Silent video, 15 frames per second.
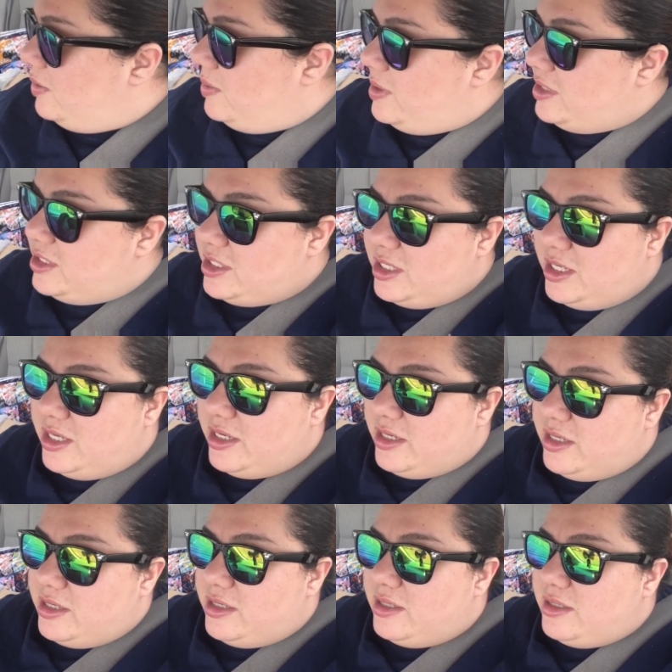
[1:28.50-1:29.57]
which
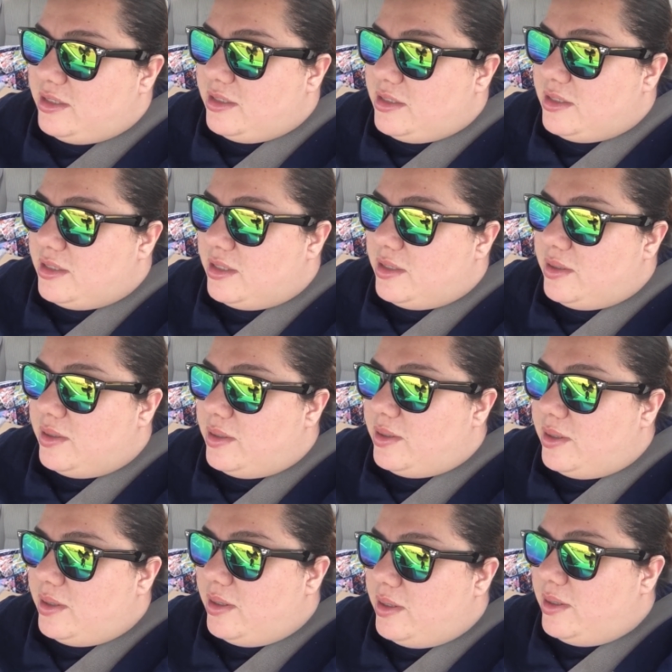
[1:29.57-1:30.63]
is,
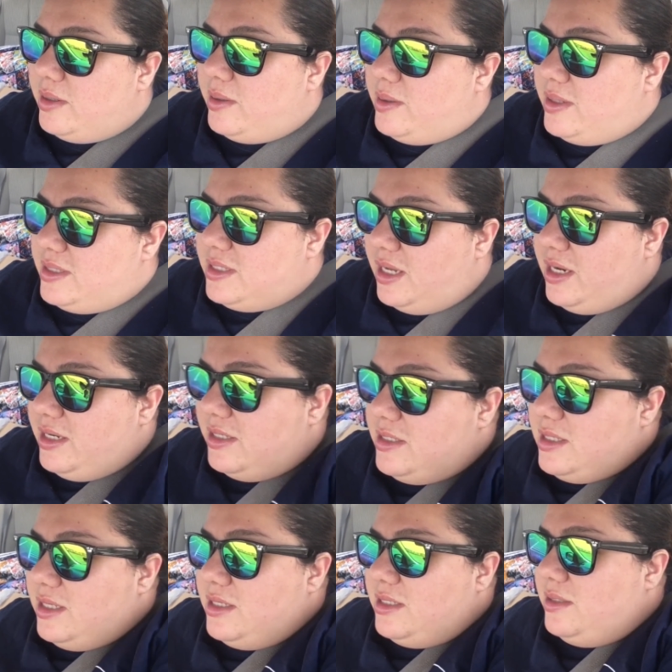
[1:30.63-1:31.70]
what side
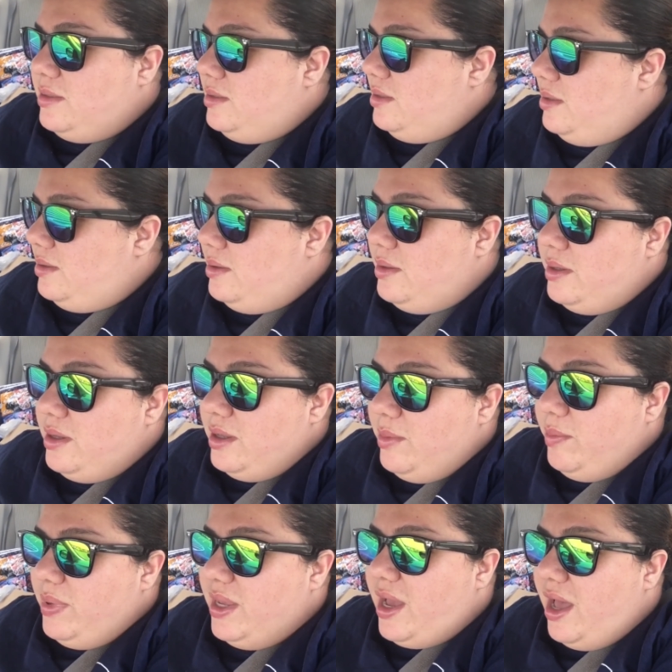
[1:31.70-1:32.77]
is this?
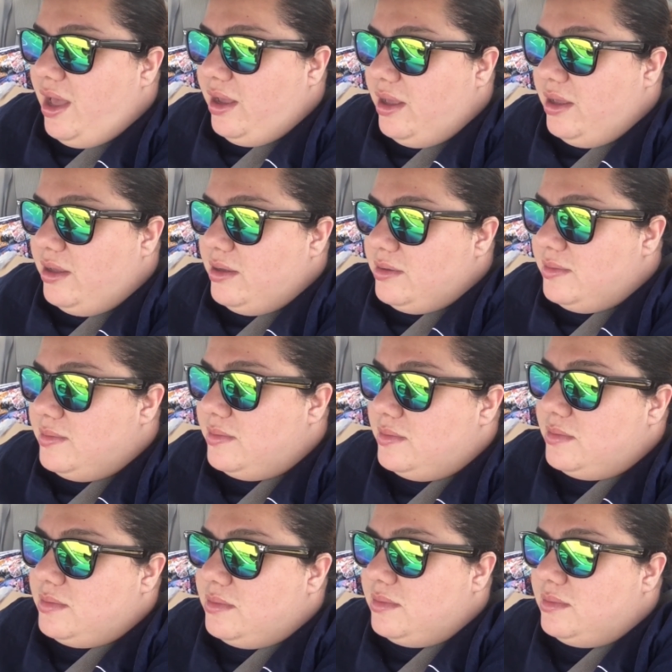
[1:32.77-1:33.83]
Peacock?
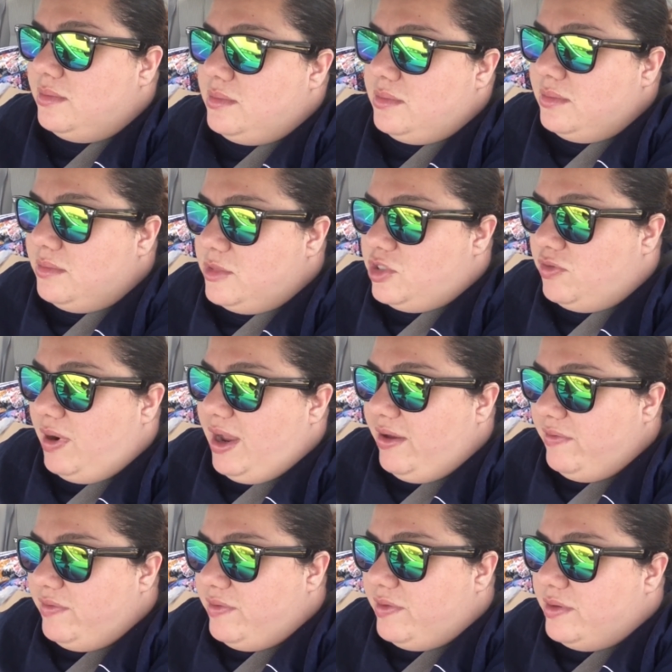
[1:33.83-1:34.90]
Giraffe?